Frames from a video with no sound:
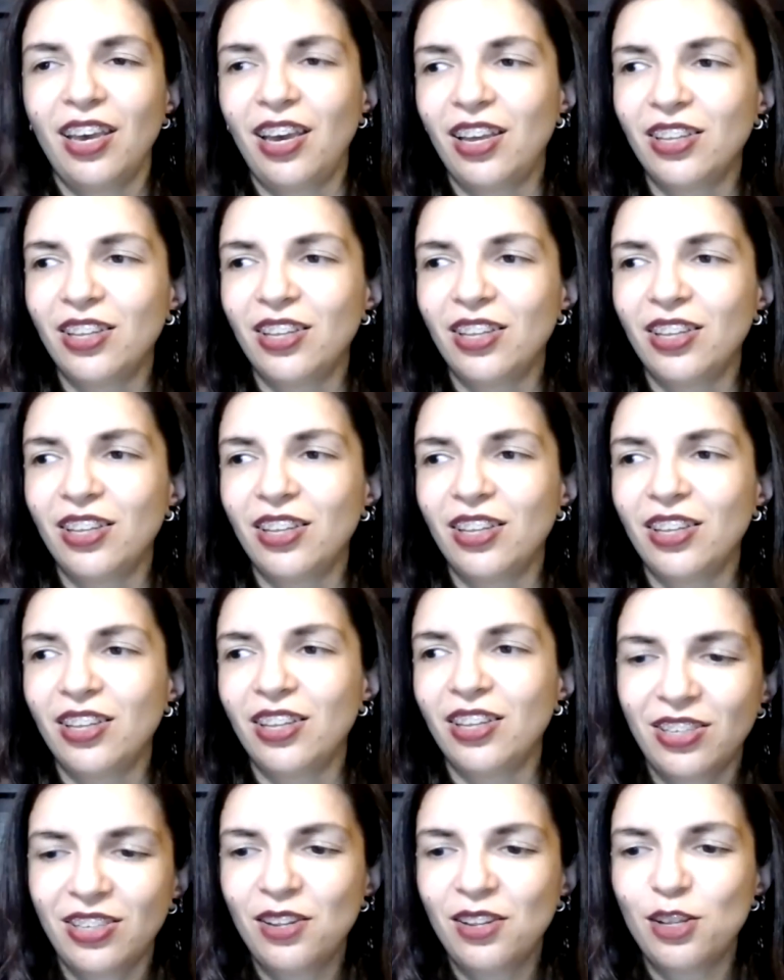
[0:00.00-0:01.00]
Edgar
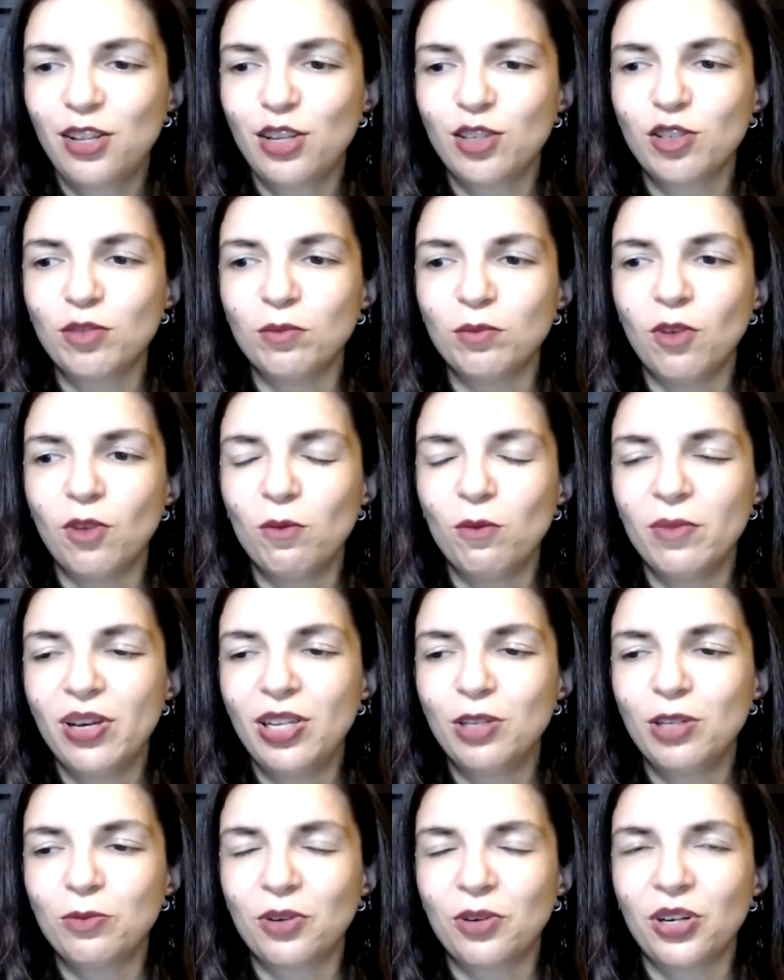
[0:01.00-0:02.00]
is in this
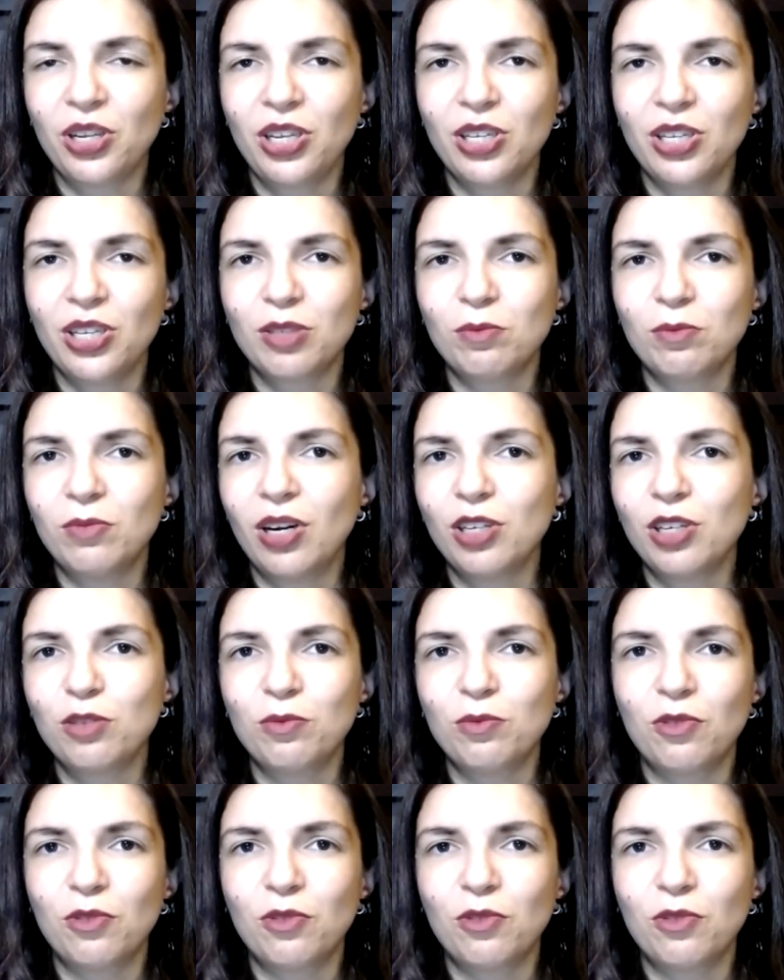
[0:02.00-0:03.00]
moment where he is
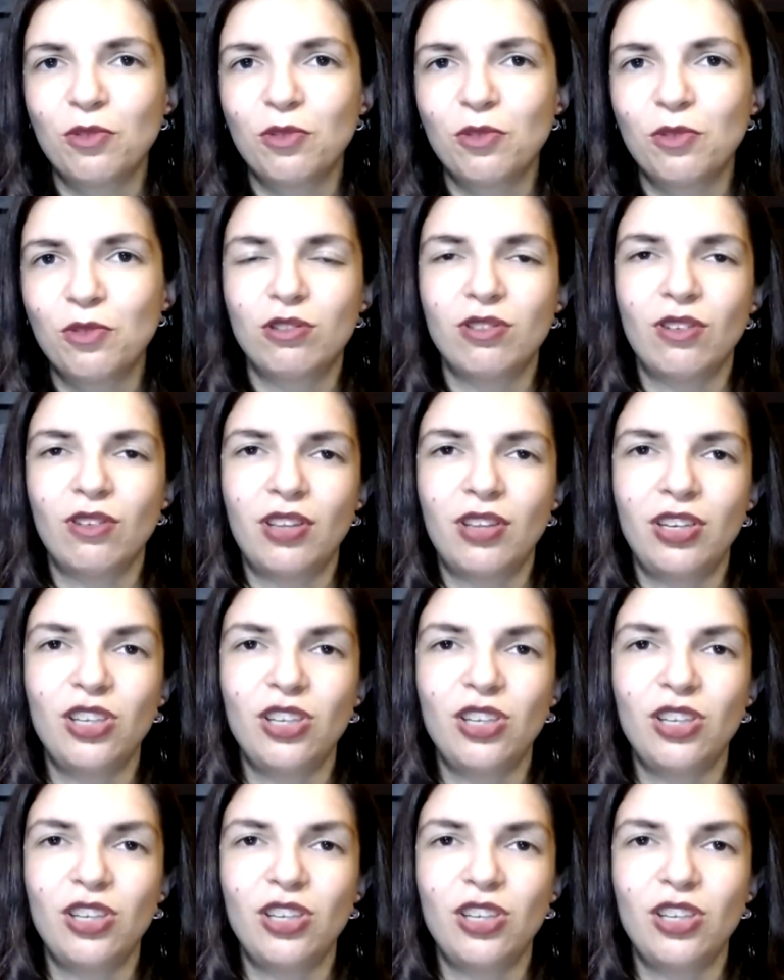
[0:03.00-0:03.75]
much more emotional than he